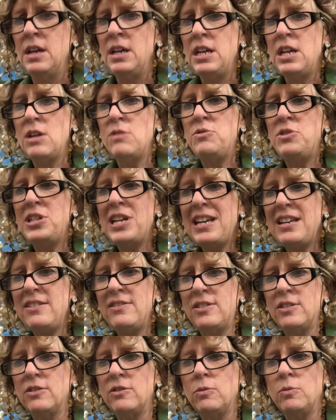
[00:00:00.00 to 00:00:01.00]
You know,
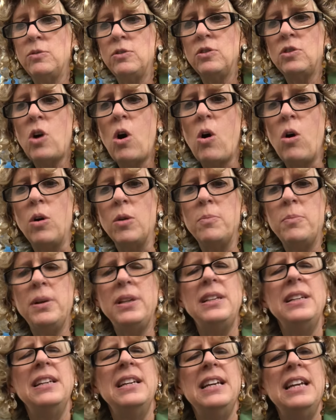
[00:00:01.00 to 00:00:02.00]
Jesus was God,
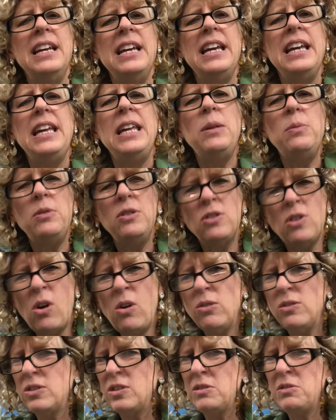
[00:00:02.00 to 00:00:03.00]
but he was
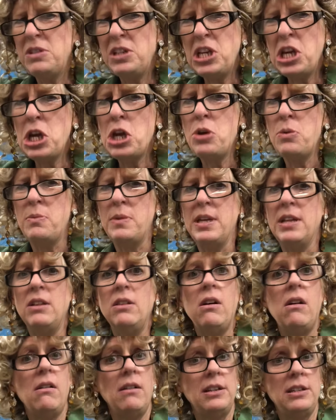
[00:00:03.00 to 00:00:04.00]
also human
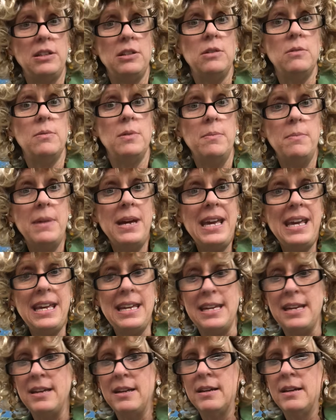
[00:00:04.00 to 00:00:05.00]
like you and
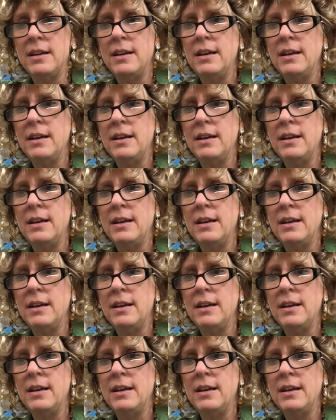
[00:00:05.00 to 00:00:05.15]
me.